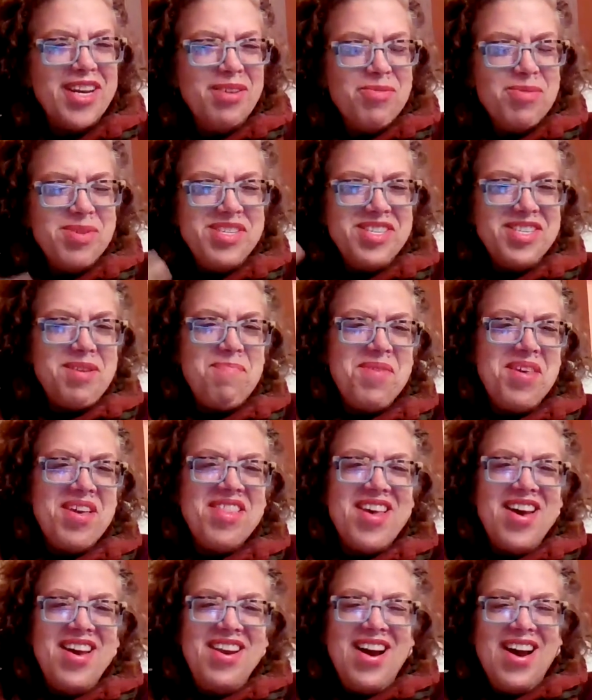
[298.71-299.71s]
It was
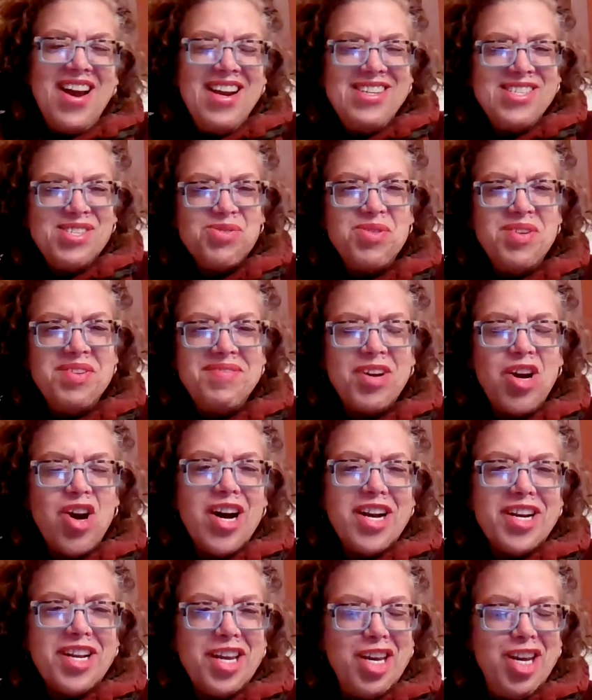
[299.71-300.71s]
something that I sort of
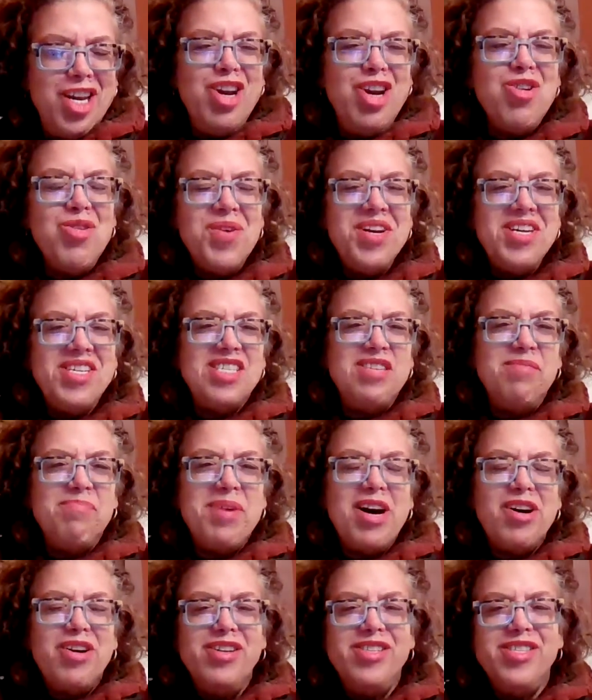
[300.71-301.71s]
got curious
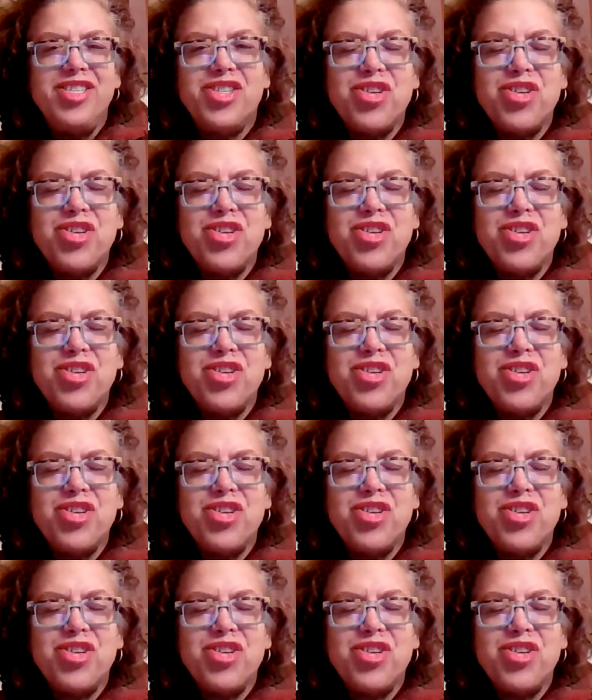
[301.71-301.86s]
about and